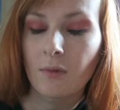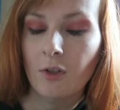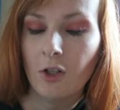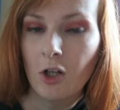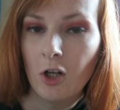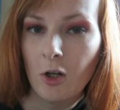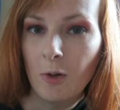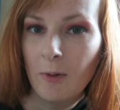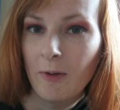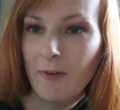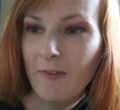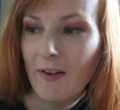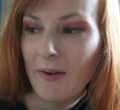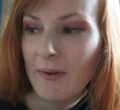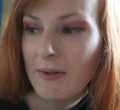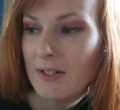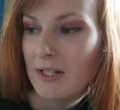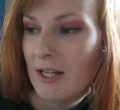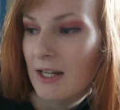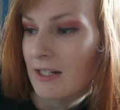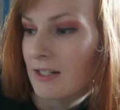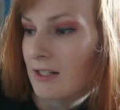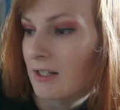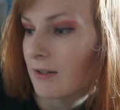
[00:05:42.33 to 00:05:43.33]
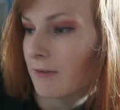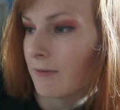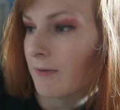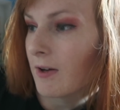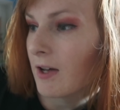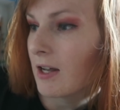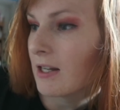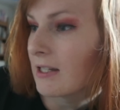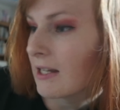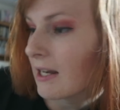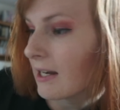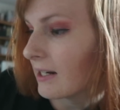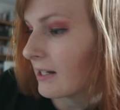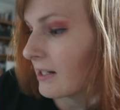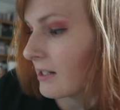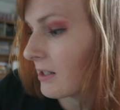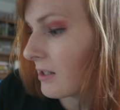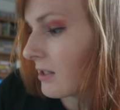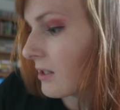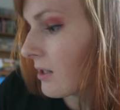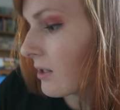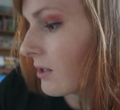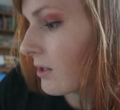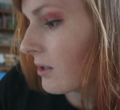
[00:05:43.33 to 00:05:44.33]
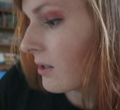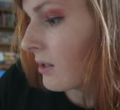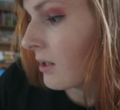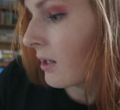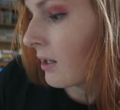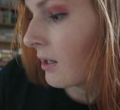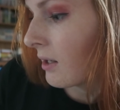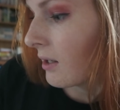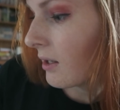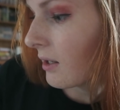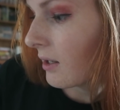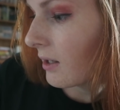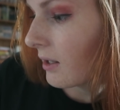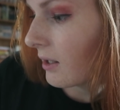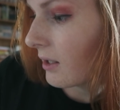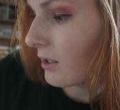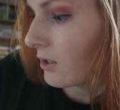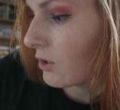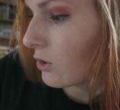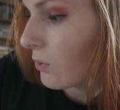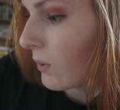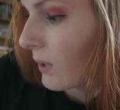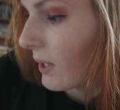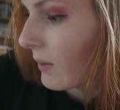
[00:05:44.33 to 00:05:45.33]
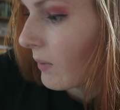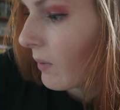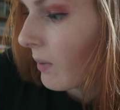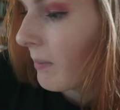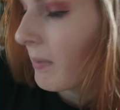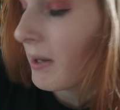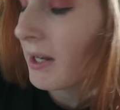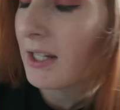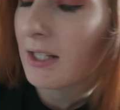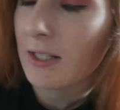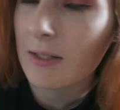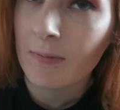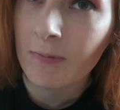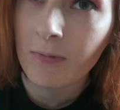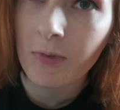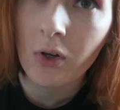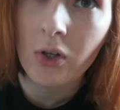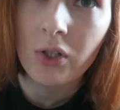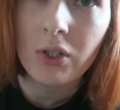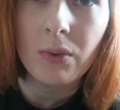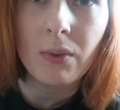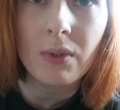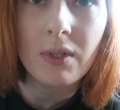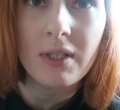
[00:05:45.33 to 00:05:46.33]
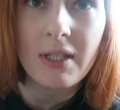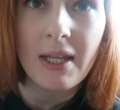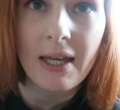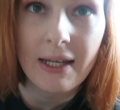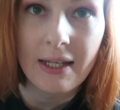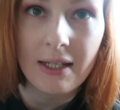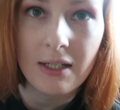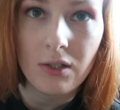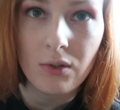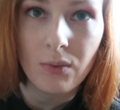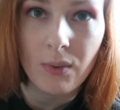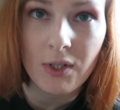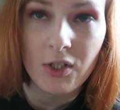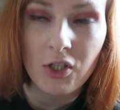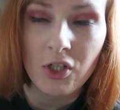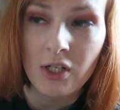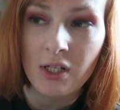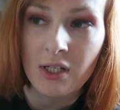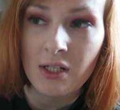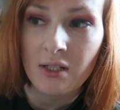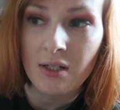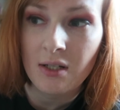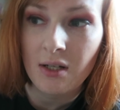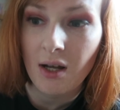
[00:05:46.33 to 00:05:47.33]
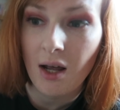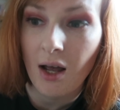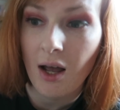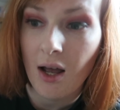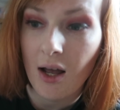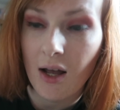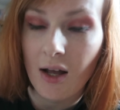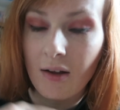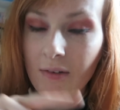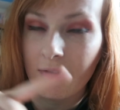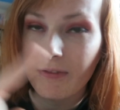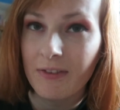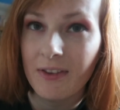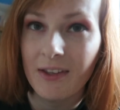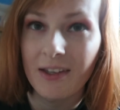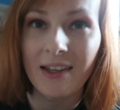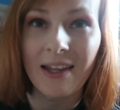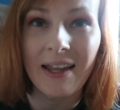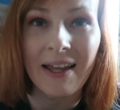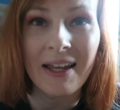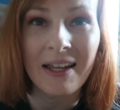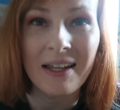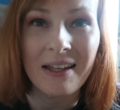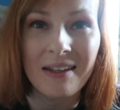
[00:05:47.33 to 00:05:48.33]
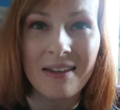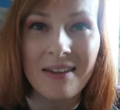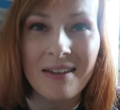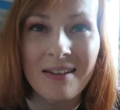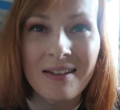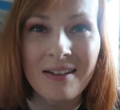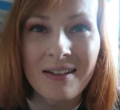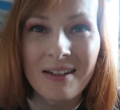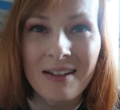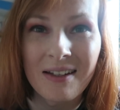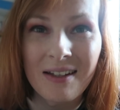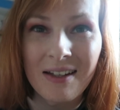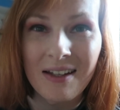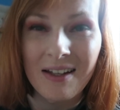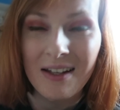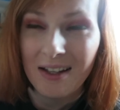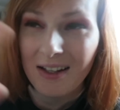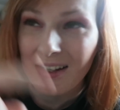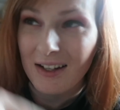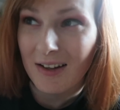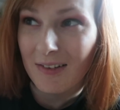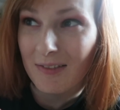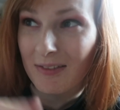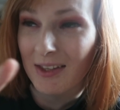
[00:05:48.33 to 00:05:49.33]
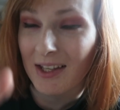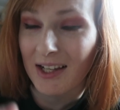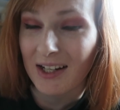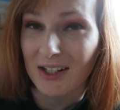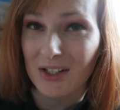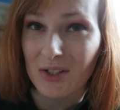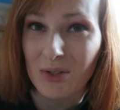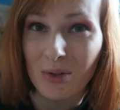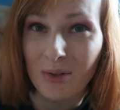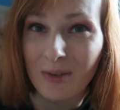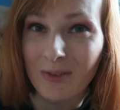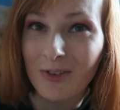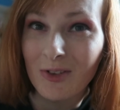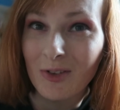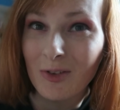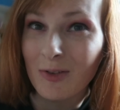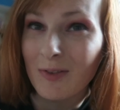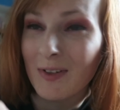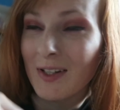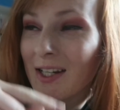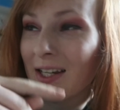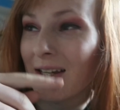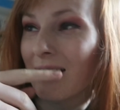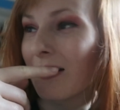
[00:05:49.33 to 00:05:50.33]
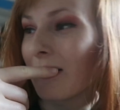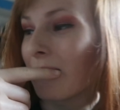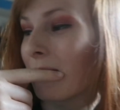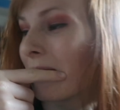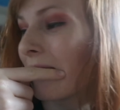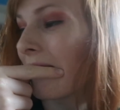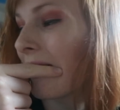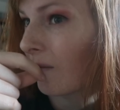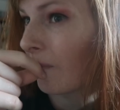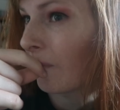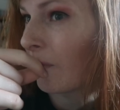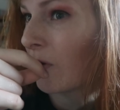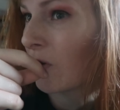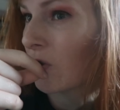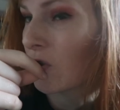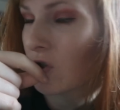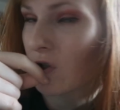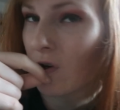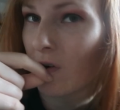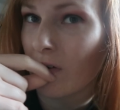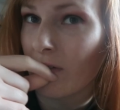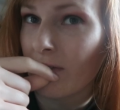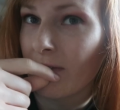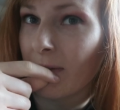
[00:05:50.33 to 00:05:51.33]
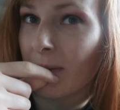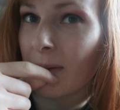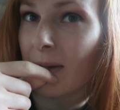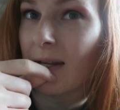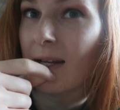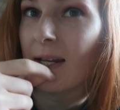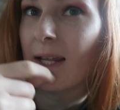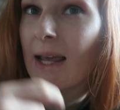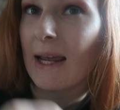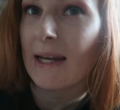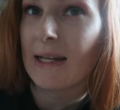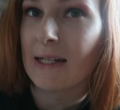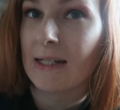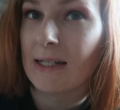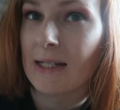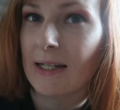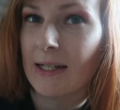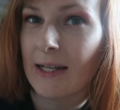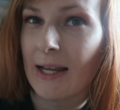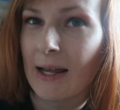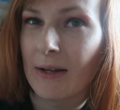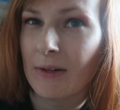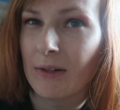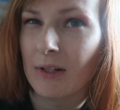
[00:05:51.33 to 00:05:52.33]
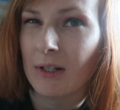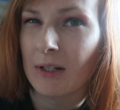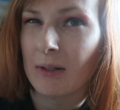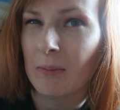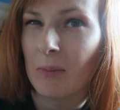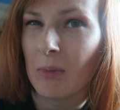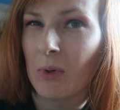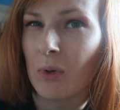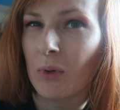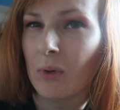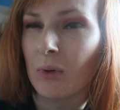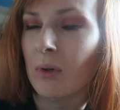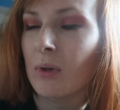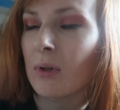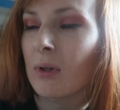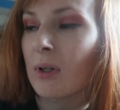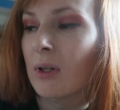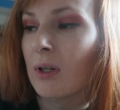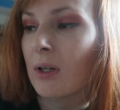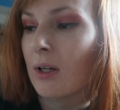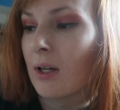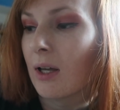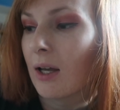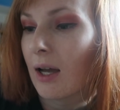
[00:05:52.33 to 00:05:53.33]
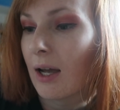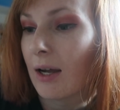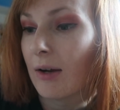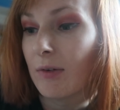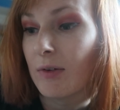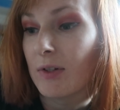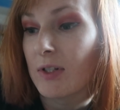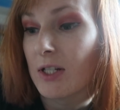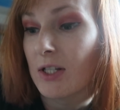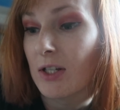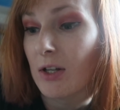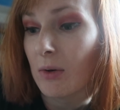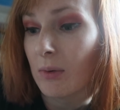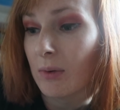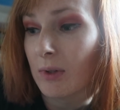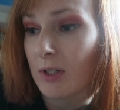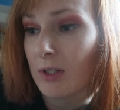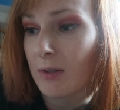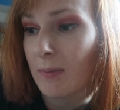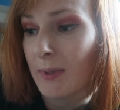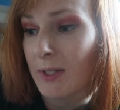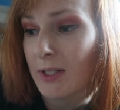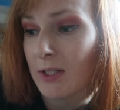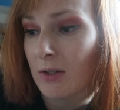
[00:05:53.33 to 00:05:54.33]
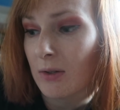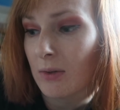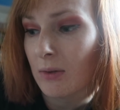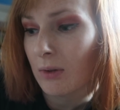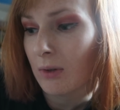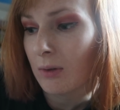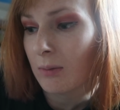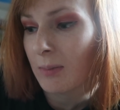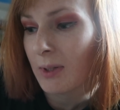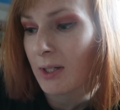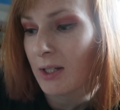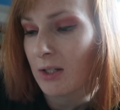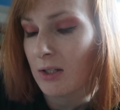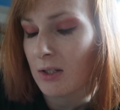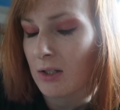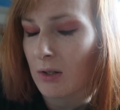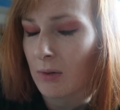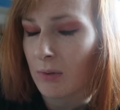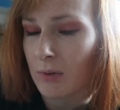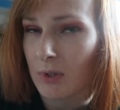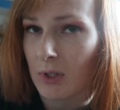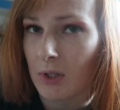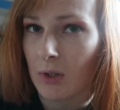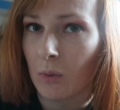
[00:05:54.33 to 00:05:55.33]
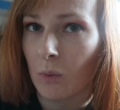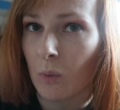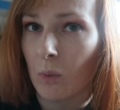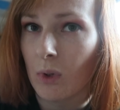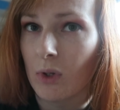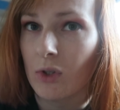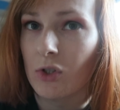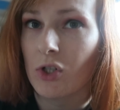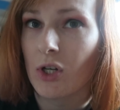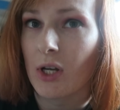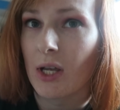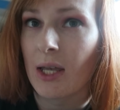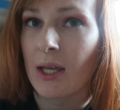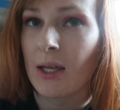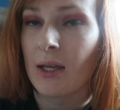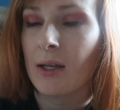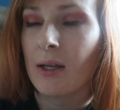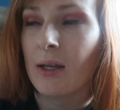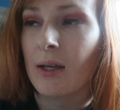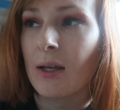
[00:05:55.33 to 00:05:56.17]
A couple of hours later, the first edit's done. It's 21 minutes and 41 seconds, which is half the length of the actual full video. I'm not sure if I'm going to edit it down anymore. I obviously don't want it to be too long because no one's going to watch it.